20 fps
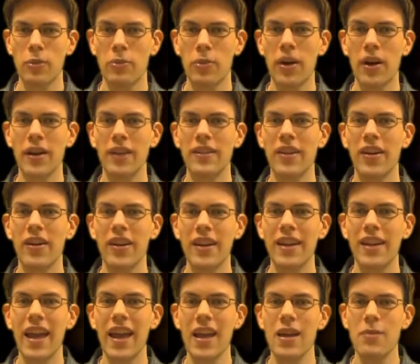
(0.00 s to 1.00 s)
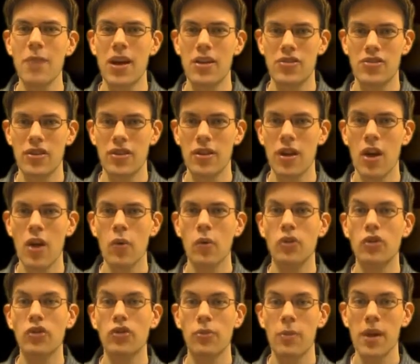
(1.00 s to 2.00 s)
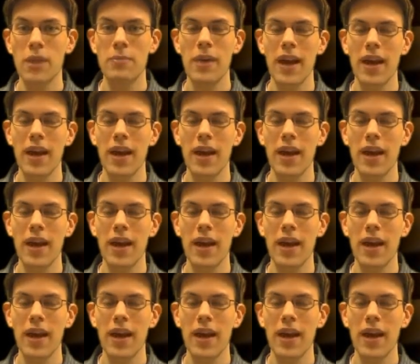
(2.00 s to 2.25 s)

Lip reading: proprietary game engine, which was made